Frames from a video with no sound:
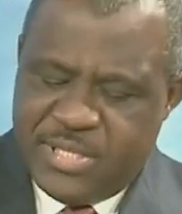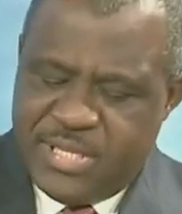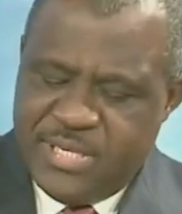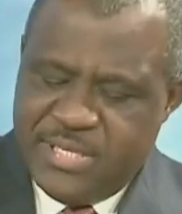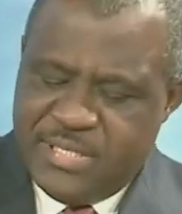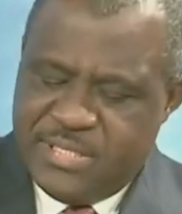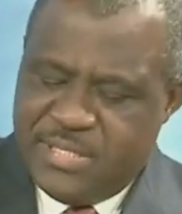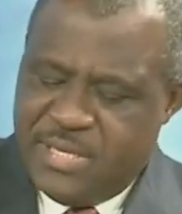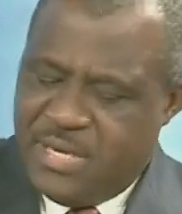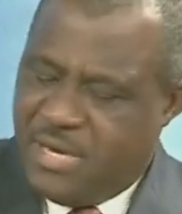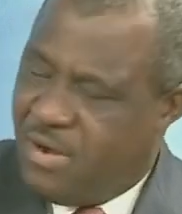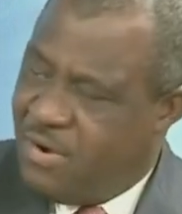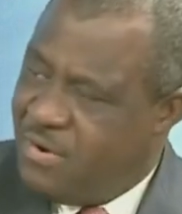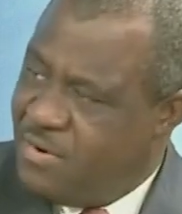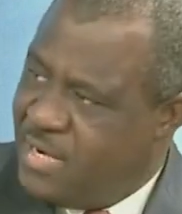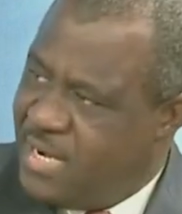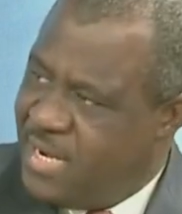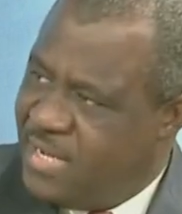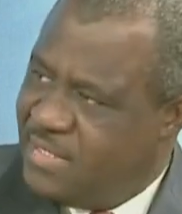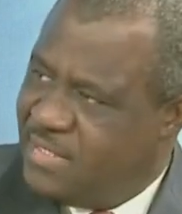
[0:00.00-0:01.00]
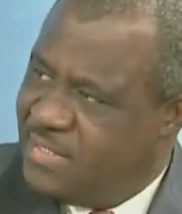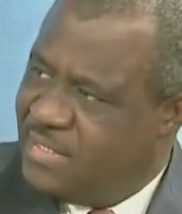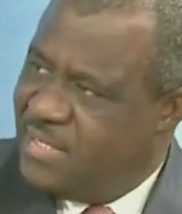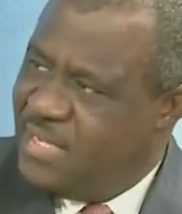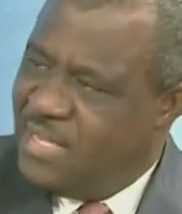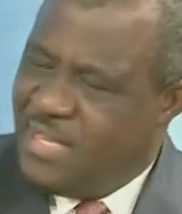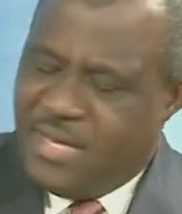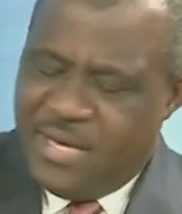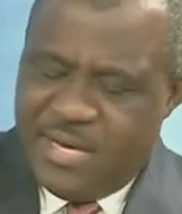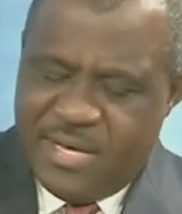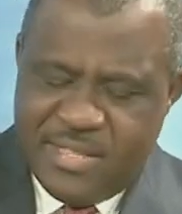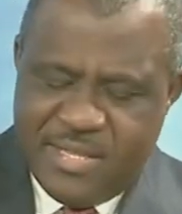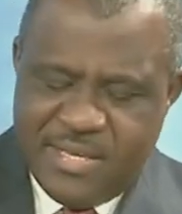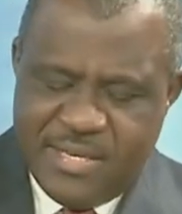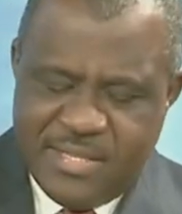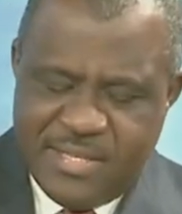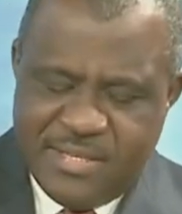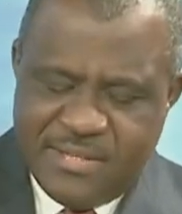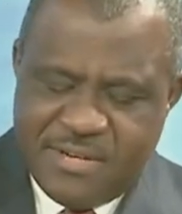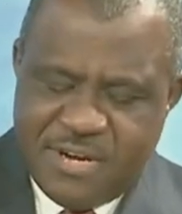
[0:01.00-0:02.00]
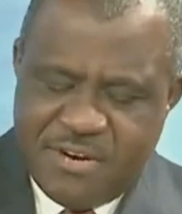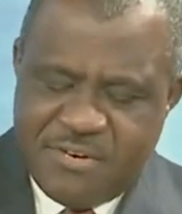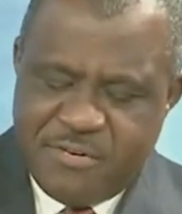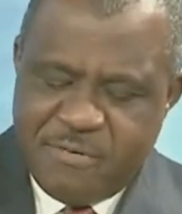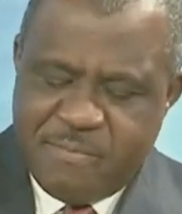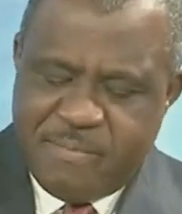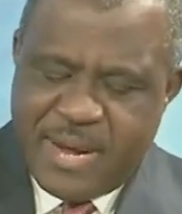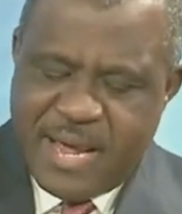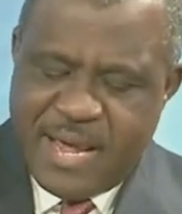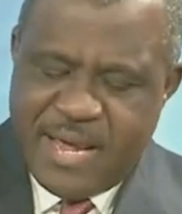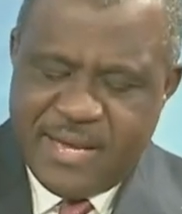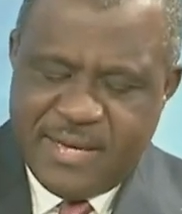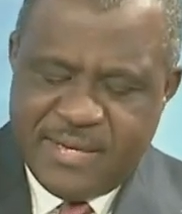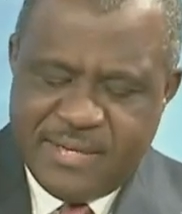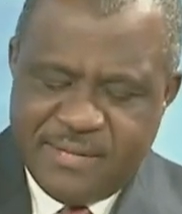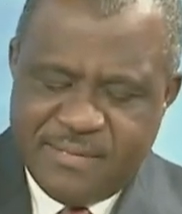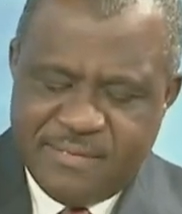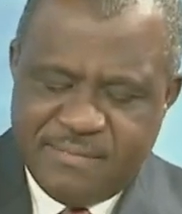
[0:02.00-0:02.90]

things in context. The central bank,